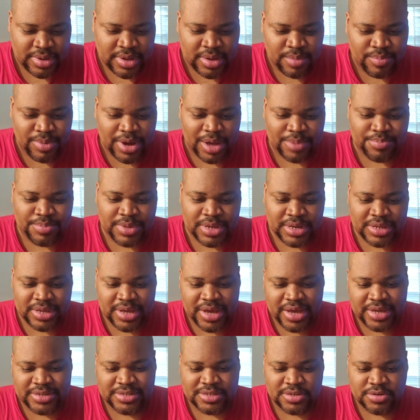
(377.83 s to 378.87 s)
by many
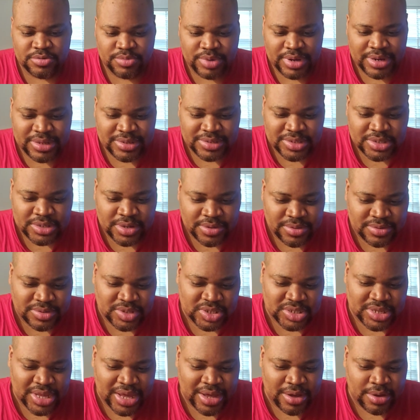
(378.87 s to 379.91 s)
as the greatest Southern
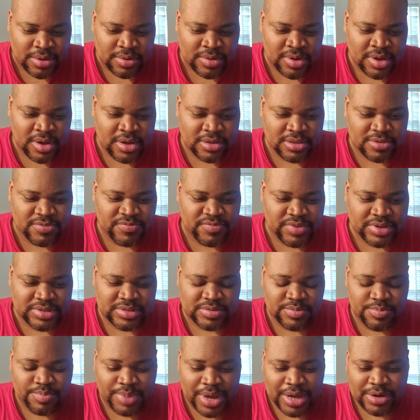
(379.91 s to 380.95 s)
style
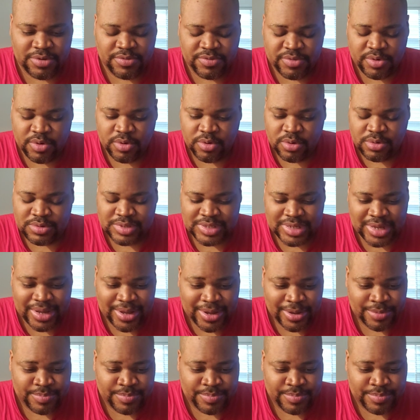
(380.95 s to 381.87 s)
defensive battle of all time,